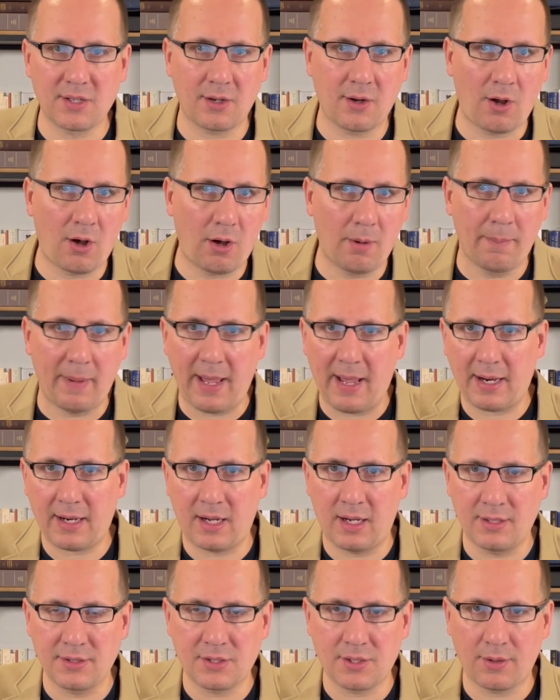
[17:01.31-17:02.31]
it all back
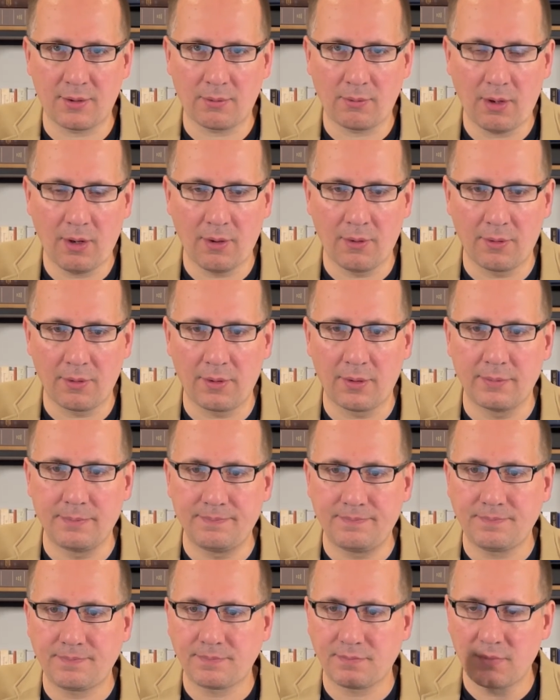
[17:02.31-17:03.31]
onto the road.
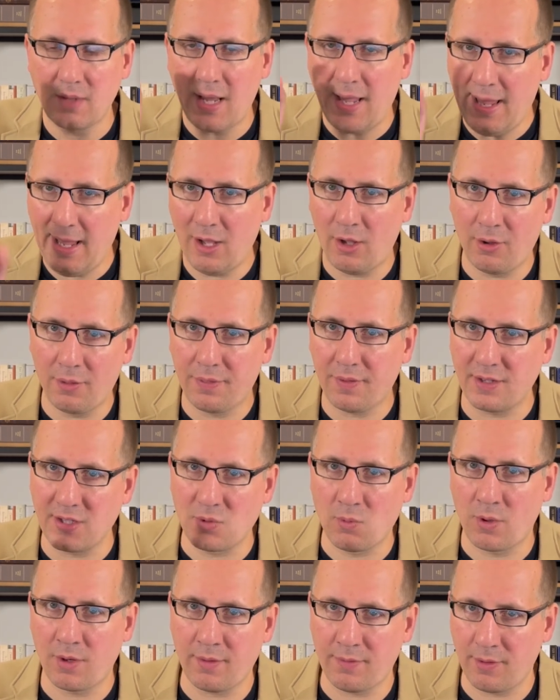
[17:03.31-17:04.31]
Health
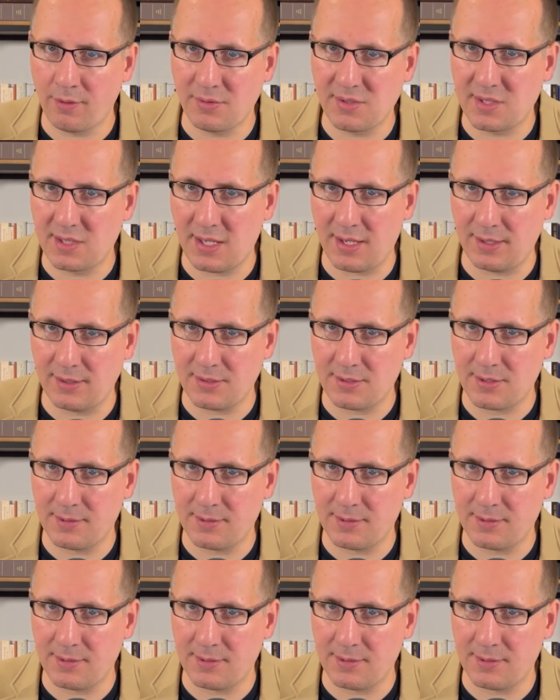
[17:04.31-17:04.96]
is one of those things.